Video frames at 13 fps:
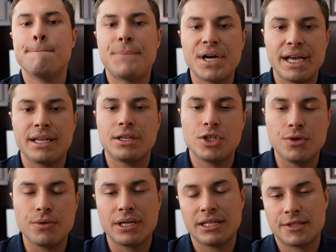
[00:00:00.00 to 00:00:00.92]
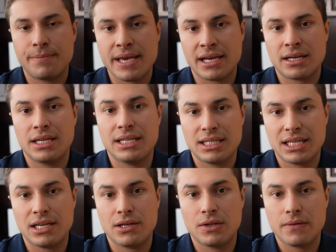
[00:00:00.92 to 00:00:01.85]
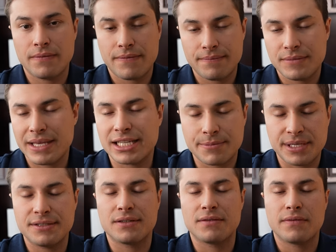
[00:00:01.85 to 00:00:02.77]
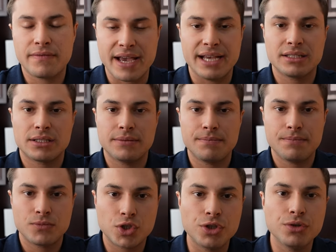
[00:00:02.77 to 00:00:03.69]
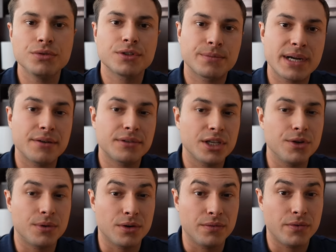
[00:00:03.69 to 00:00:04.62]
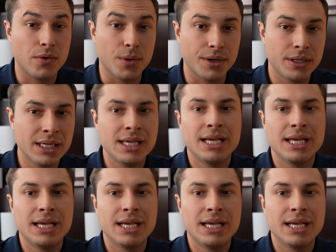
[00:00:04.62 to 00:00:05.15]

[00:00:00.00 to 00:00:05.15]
But you can expect it to get expensive fast. Choose a route that you can afford.